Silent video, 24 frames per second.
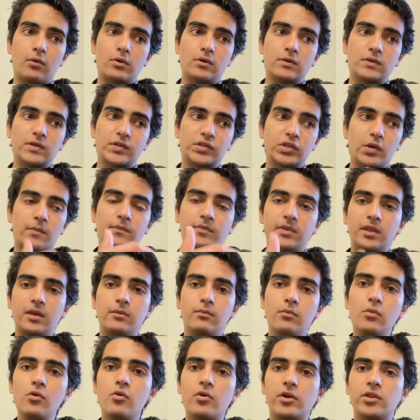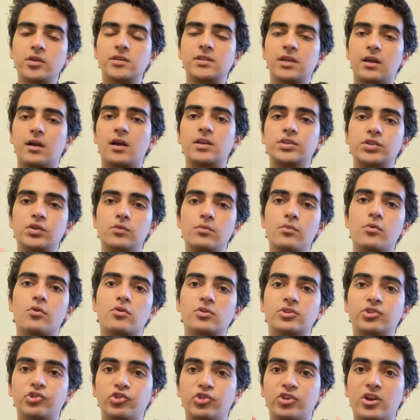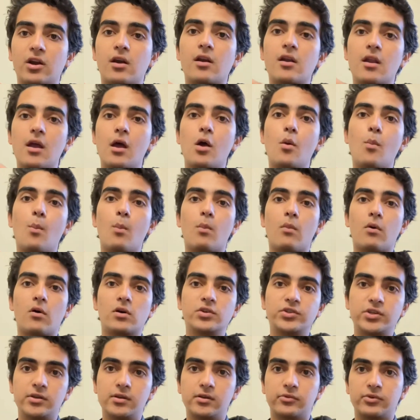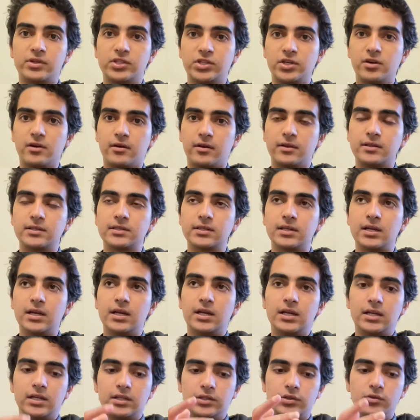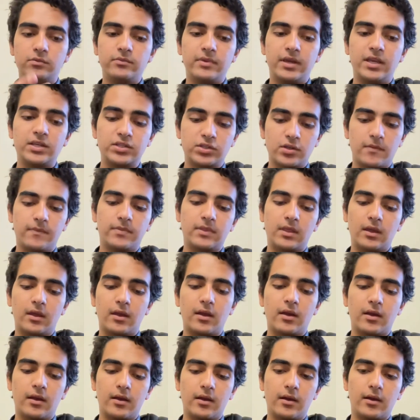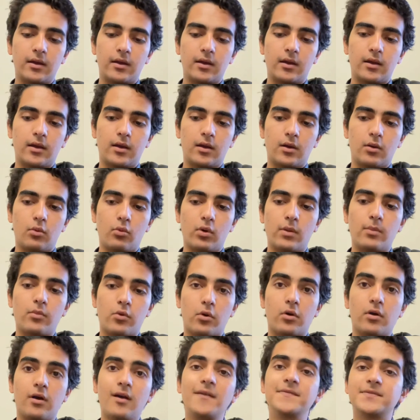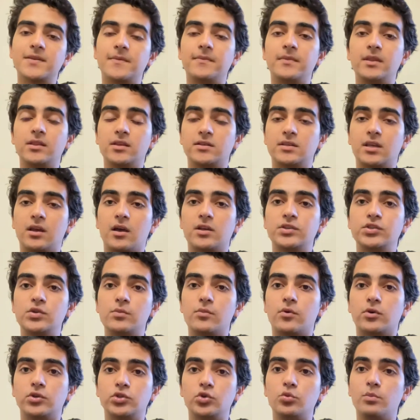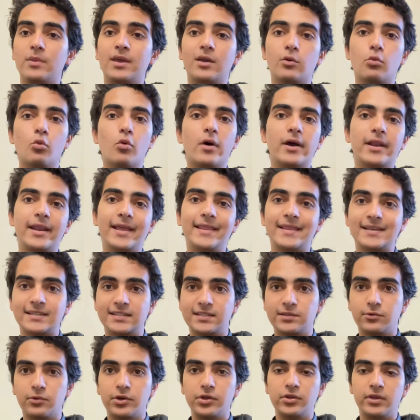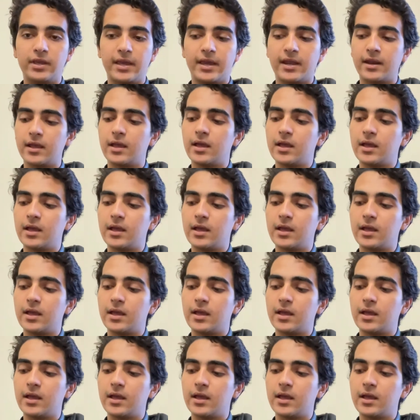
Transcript: something more, it doesn't cost you more. So there are not marginal returns. To make something, one more of something doesn't cost you more to make one. And that's where you get